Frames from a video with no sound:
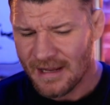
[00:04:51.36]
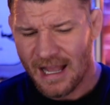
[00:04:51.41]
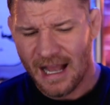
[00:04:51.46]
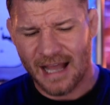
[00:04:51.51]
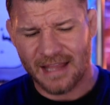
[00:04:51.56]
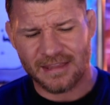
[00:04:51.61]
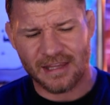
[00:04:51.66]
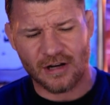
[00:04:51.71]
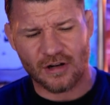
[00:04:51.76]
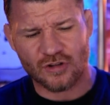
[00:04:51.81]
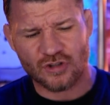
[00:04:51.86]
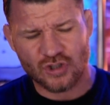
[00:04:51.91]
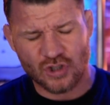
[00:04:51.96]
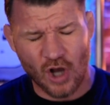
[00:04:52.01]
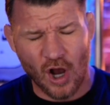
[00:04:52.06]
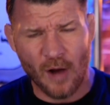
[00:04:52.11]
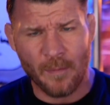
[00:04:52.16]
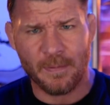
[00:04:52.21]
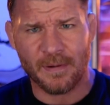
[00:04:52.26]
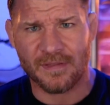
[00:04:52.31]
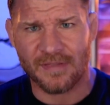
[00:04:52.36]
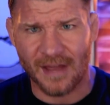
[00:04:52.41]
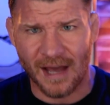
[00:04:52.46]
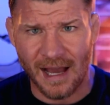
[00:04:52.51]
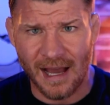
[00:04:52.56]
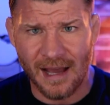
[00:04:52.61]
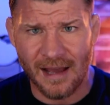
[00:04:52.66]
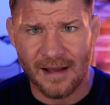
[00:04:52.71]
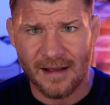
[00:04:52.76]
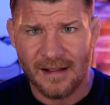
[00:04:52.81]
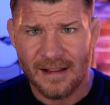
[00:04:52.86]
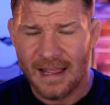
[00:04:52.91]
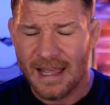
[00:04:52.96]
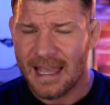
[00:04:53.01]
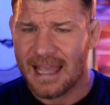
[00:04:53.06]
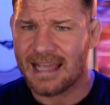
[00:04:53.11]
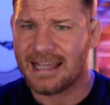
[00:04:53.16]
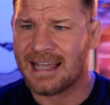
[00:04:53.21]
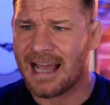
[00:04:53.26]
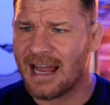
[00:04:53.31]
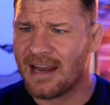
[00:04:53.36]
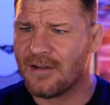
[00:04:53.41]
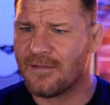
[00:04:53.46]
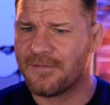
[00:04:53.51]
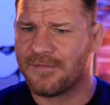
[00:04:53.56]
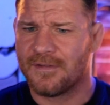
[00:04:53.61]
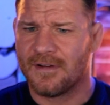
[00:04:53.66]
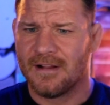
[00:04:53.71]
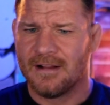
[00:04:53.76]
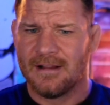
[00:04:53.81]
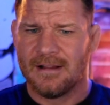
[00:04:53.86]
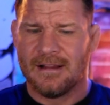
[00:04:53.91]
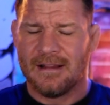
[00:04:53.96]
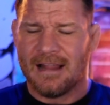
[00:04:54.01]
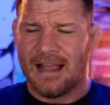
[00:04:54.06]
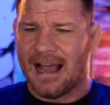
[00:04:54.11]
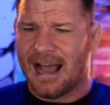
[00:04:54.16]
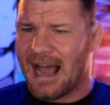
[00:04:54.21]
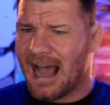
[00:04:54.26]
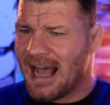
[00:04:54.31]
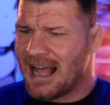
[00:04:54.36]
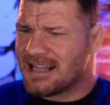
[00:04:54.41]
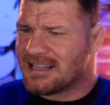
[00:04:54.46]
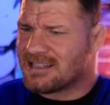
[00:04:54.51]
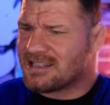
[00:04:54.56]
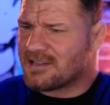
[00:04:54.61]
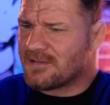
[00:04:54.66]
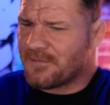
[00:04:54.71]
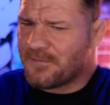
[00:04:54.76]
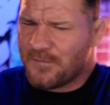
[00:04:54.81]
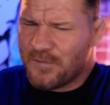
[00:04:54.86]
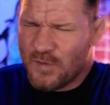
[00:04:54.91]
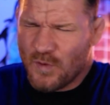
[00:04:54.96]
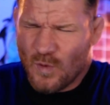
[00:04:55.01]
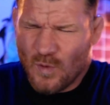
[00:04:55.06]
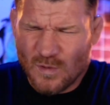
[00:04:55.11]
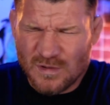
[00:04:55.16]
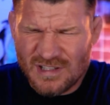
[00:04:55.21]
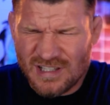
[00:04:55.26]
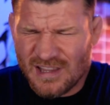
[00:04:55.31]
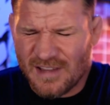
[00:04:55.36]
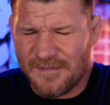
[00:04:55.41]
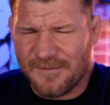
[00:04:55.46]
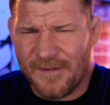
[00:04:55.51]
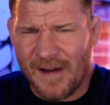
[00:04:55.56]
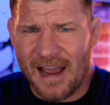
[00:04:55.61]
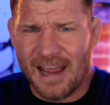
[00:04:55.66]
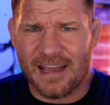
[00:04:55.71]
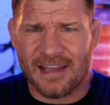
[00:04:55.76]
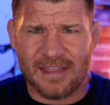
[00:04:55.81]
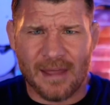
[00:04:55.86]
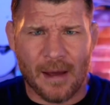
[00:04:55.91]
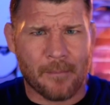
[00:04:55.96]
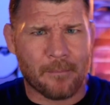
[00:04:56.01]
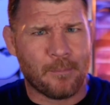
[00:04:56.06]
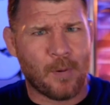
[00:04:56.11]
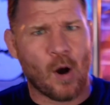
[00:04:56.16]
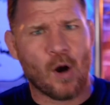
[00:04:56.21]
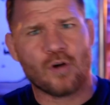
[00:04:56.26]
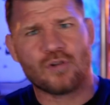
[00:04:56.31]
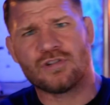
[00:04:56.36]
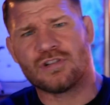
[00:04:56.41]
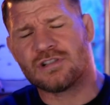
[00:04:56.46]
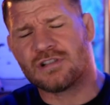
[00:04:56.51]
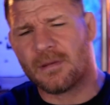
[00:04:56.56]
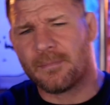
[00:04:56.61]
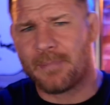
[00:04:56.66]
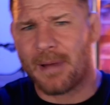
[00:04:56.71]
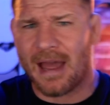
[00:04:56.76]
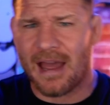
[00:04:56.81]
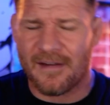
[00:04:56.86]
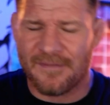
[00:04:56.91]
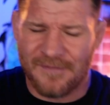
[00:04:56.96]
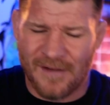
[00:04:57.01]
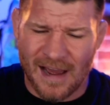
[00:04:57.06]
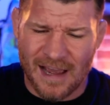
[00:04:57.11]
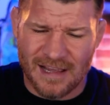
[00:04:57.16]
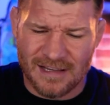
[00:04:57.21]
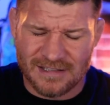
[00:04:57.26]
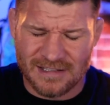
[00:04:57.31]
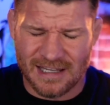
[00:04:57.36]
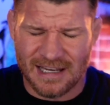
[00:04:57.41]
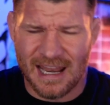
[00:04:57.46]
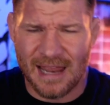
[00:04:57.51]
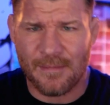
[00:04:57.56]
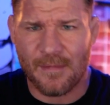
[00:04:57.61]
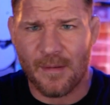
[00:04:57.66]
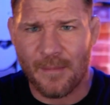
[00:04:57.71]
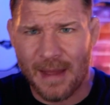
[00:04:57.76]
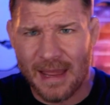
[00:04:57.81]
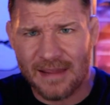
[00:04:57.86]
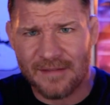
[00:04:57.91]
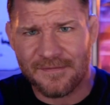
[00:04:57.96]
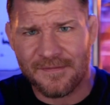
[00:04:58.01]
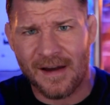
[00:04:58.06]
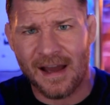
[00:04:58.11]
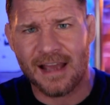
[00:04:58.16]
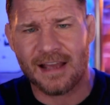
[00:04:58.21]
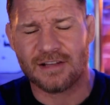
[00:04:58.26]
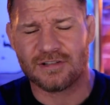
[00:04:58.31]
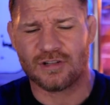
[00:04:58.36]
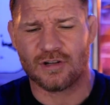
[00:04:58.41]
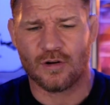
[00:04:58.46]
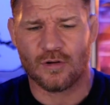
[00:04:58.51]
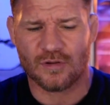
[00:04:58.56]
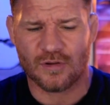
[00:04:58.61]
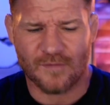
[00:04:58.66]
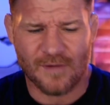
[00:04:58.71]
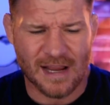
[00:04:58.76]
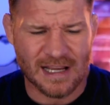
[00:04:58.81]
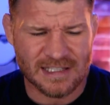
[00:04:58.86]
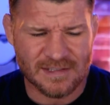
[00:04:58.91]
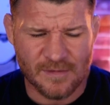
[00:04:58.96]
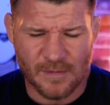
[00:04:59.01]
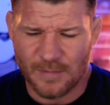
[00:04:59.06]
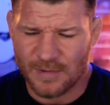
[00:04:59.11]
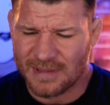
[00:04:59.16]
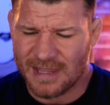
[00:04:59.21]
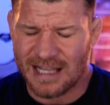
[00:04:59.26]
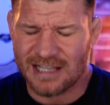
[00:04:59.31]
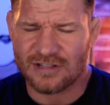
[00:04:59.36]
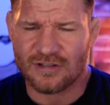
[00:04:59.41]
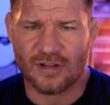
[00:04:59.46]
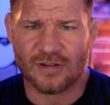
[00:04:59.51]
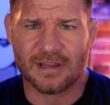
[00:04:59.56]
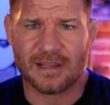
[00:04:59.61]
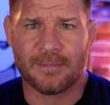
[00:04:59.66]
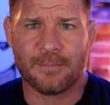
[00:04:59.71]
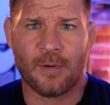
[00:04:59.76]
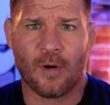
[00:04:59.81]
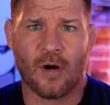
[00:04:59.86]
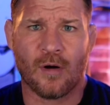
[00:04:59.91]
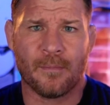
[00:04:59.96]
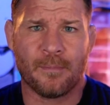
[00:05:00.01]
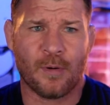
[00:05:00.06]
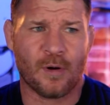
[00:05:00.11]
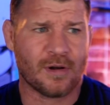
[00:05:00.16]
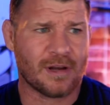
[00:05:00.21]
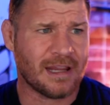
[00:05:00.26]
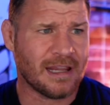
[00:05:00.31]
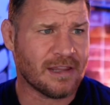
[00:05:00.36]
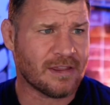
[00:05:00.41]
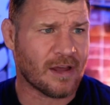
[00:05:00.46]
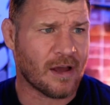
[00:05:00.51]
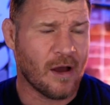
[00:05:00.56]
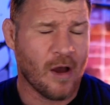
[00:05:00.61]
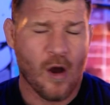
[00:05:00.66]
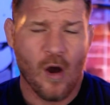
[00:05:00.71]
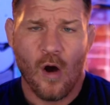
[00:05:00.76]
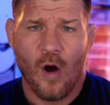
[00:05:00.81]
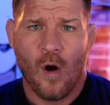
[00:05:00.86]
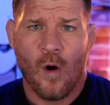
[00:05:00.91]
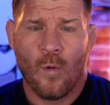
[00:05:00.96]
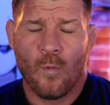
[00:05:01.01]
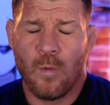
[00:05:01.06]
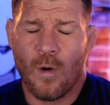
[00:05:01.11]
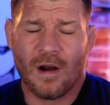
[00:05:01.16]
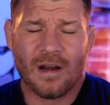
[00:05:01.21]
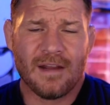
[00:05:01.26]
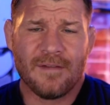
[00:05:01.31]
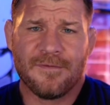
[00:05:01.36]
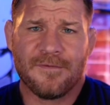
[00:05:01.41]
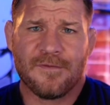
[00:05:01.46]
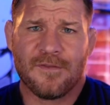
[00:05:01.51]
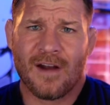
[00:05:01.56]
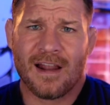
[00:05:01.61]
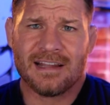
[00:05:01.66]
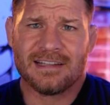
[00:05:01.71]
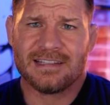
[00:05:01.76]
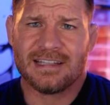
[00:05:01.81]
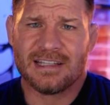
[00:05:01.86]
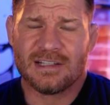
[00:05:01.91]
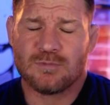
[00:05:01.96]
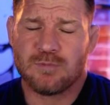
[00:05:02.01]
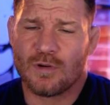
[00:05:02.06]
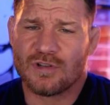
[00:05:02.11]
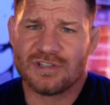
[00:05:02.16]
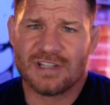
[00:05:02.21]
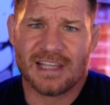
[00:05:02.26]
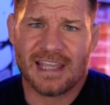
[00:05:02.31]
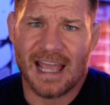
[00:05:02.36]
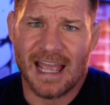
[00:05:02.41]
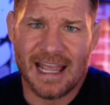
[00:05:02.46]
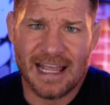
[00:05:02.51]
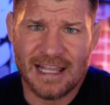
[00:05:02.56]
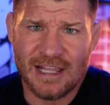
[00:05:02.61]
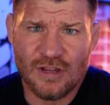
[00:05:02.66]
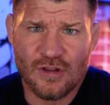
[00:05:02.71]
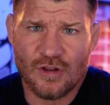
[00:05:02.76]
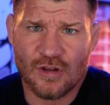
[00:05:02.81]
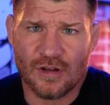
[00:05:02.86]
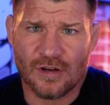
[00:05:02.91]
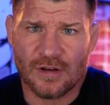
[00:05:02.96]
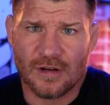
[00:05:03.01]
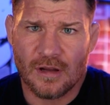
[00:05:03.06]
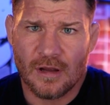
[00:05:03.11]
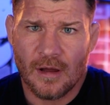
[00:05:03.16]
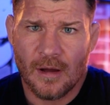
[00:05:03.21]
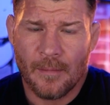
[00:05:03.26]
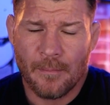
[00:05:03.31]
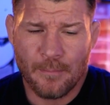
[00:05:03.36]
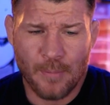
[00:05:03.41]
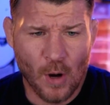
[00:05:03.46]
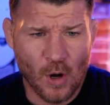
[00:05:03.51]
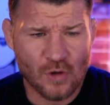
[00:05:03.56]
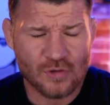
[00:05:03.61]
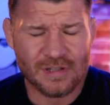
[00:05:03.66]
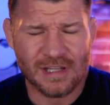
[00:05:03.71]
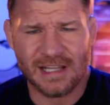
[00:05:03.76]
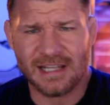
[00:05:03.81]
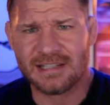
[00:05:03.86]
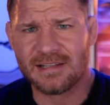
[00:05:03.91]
And then on top of that, it kind of adds fuel to the fire that boxers are better fighters than MMA fighters and all the rest of it, but that's not the important point either. What if Francis was to get injured? Boxing is a